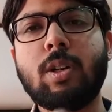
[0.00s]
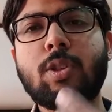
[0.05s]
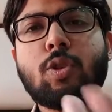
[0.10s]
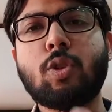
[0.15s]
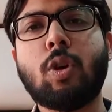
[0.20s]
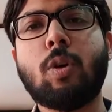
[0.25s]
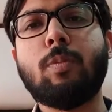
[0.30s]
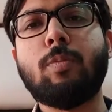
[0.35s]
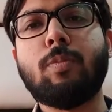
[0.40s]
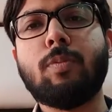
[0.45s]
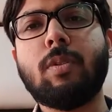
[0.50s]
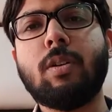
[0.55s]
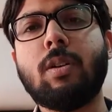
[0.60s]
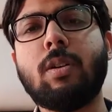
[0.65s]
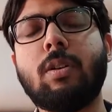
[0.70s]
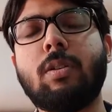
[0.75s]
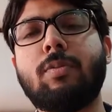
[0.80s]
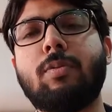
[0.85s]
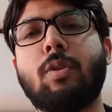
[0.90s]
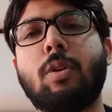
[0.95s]
a shop
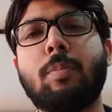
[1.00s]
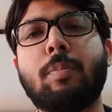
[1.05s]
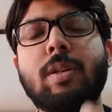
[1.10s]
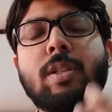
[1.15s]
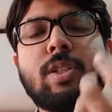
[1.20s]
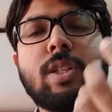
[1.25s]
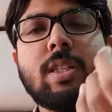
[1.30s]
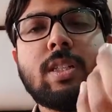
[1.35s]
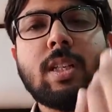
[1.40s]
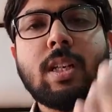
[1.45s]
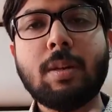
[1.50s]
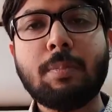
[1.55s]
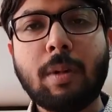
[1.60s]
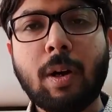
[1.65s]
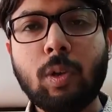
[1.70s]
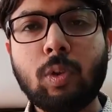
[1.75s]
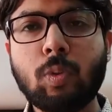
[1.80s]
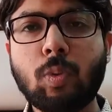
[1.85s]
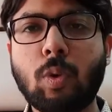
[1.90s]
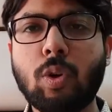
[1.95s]
for purchasing a
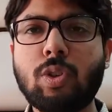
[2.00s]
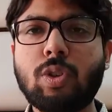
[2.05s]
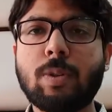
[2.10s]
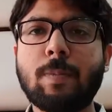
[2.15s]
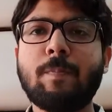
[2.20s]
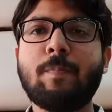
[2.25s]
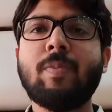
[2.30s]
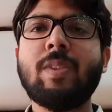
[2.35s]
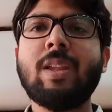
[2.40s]
mouthwash.